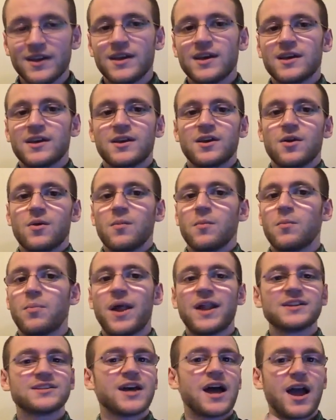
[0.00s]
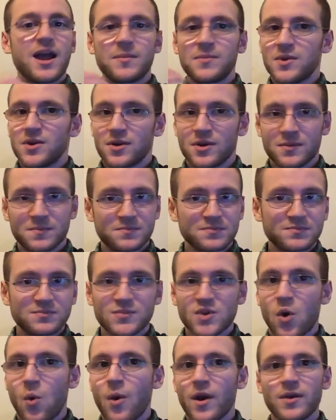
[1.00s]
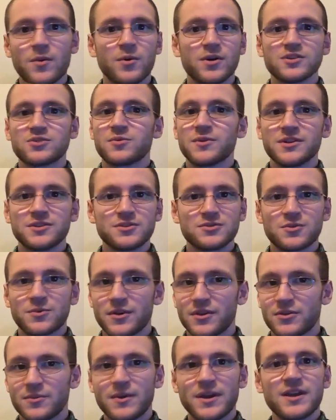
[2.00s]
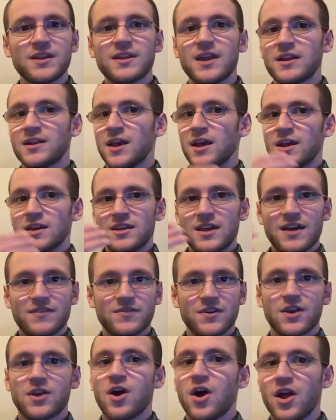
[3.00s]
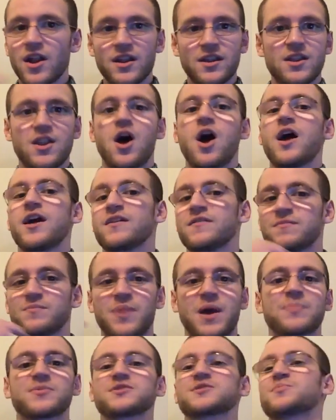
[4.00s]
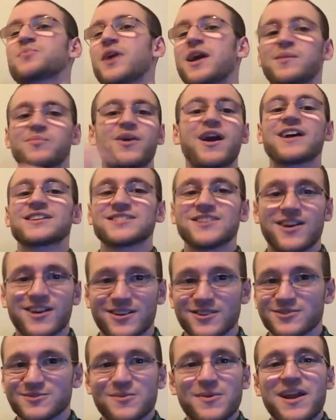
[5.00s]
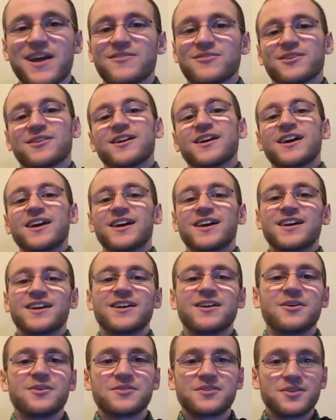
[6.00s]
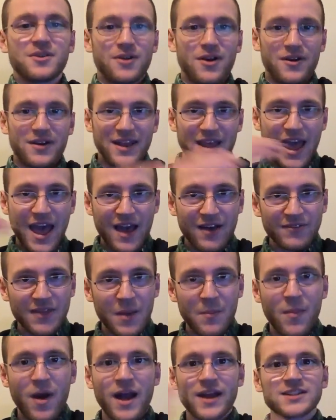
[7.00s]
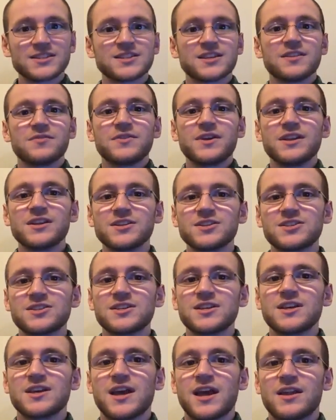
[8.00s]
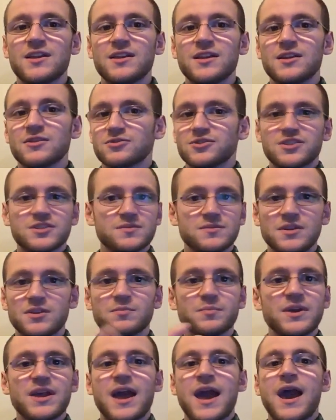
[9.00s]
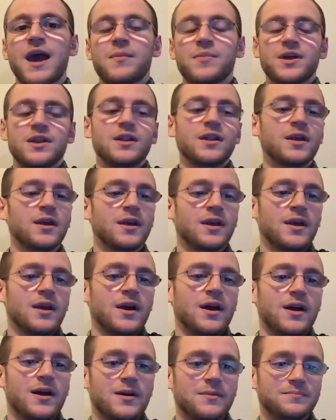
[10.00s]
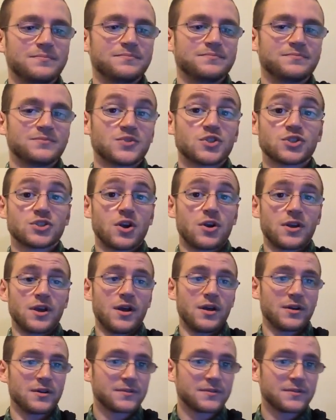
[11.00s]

You know, by the time you're 21, 22, 23, and then you have a gun, knife, pepper spray, brass knuckles, whatever, you know, you'll already have that mindset of EDC, and it'll be a habit. So start young.